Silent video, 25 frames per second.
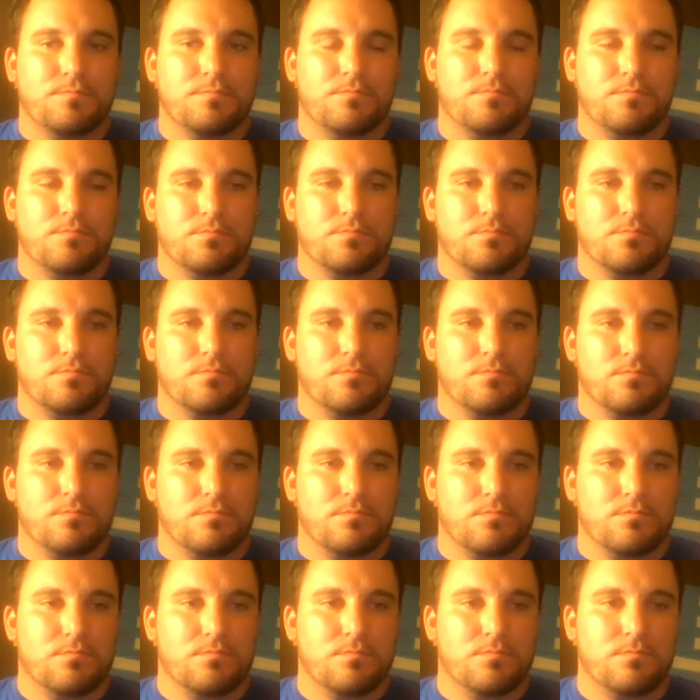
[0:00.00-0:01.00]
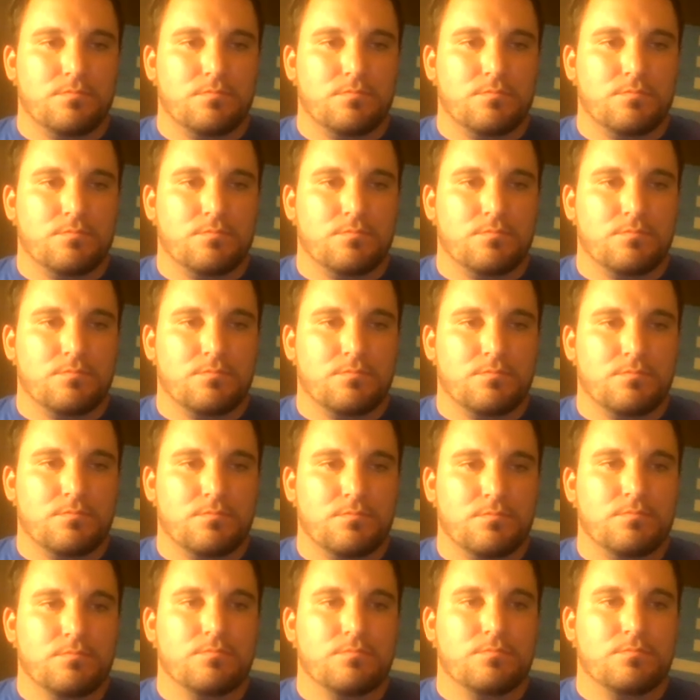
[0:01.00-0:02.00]

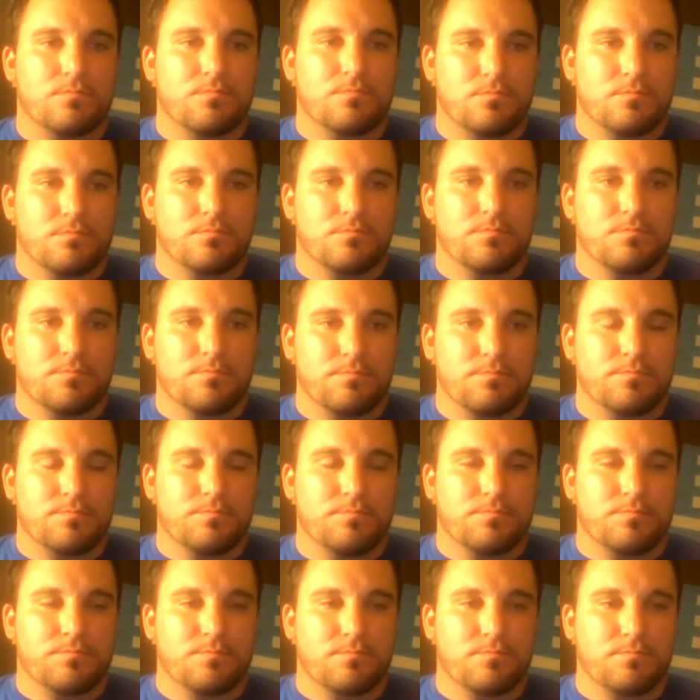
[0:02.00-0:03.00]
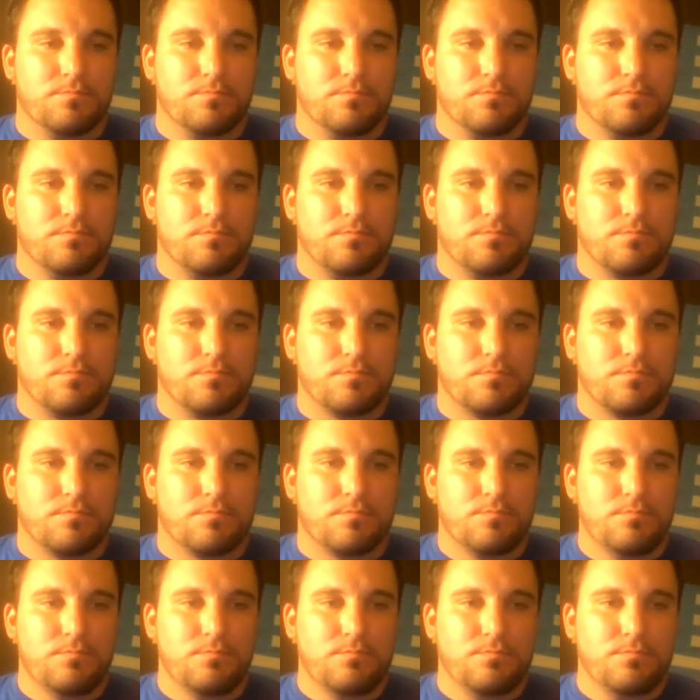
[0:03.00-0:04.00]

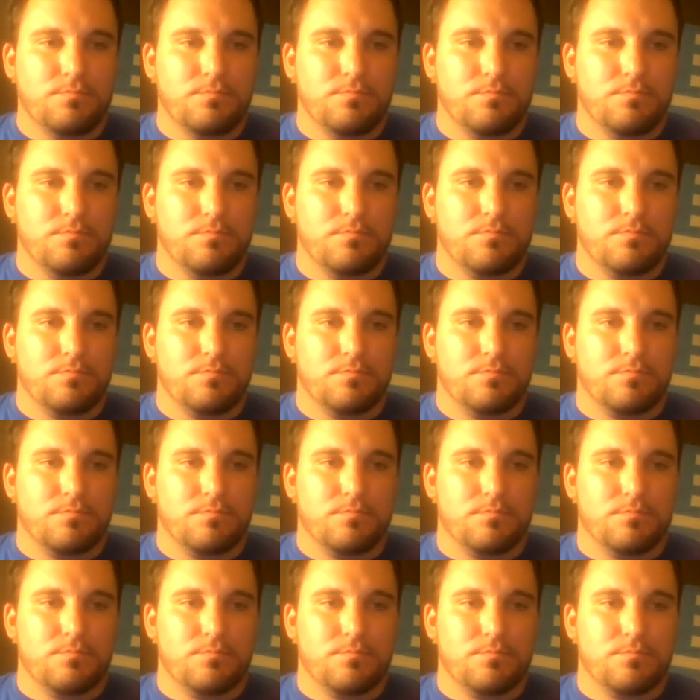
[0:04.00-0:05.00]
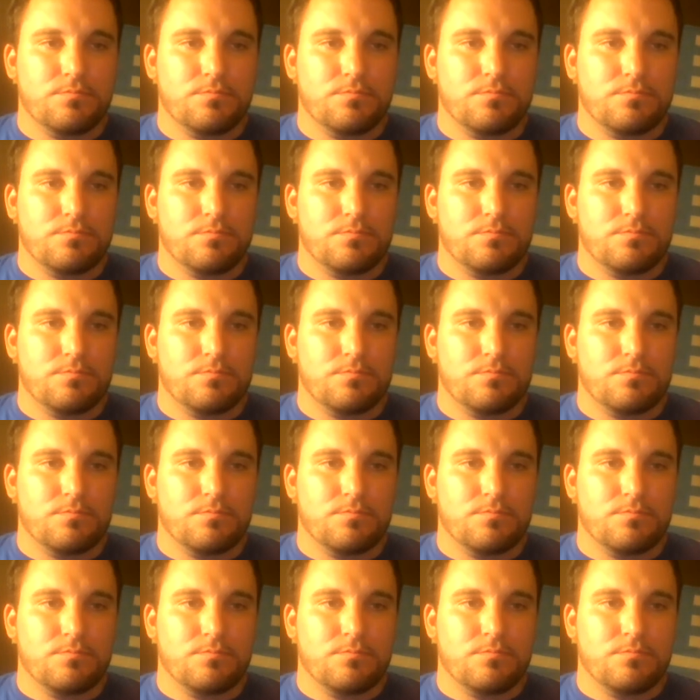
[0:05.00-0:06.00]

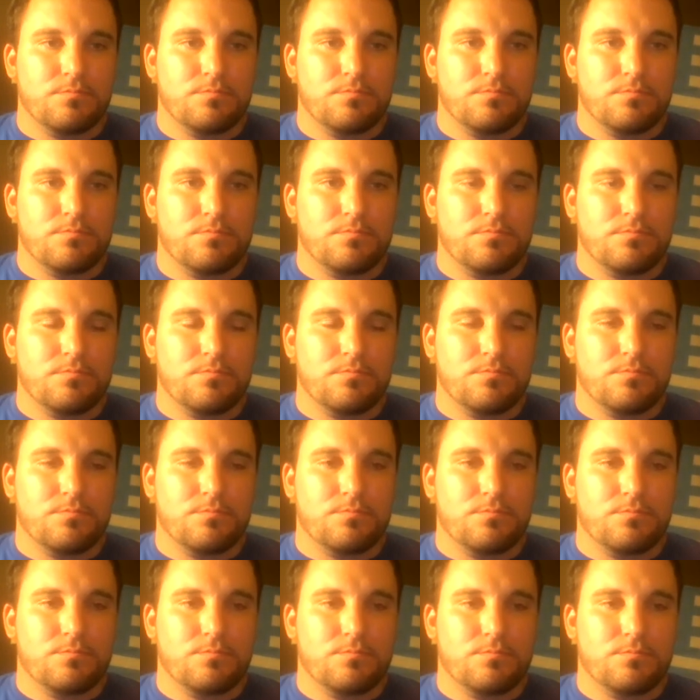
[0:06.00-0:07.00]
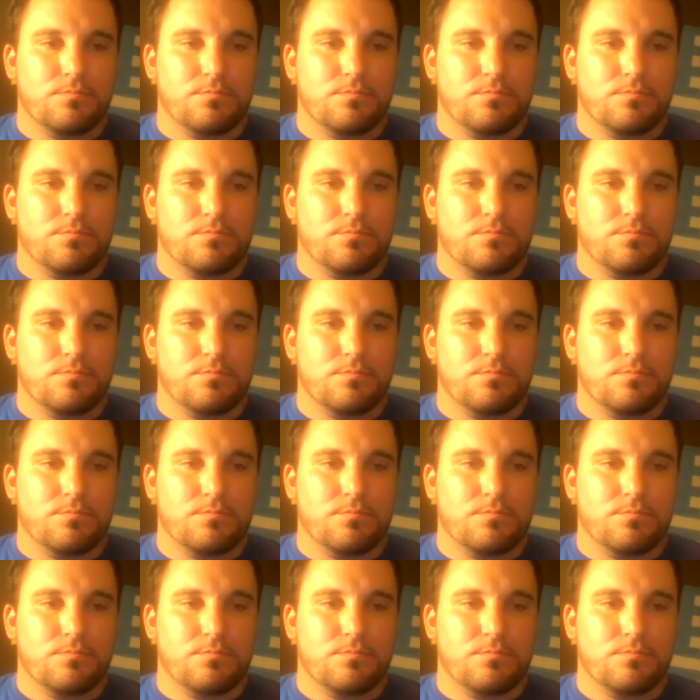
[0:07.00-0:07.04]
No words are spoken by the person on screen.